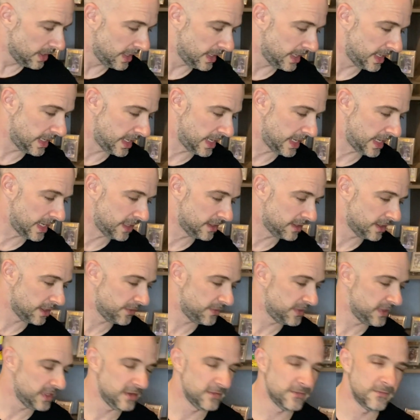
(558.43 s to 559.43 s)
And
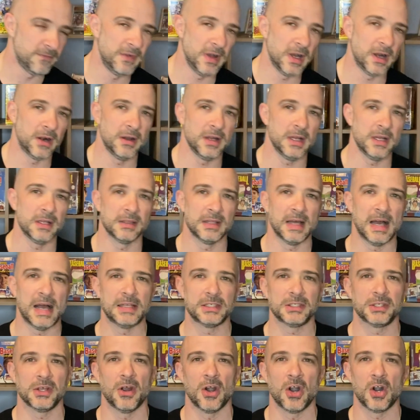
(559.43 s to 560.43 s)
the very
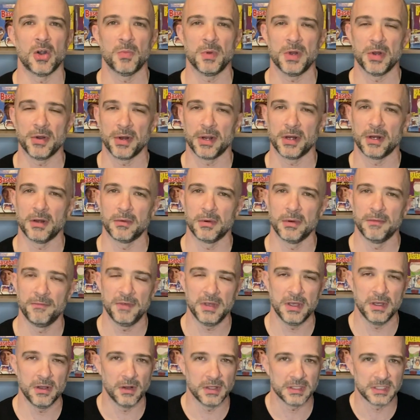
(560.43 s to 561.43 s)
last card we are going to
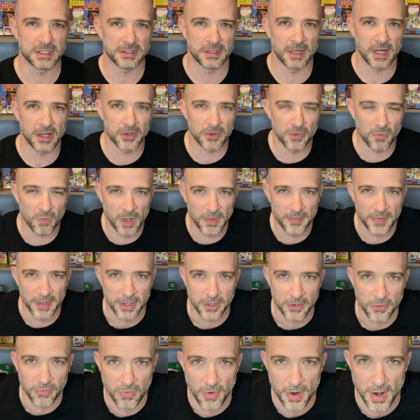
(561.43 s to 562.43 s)
reveal, it's another one
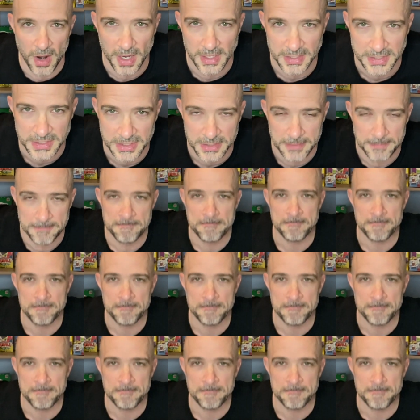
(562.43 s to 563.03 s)
that crossed.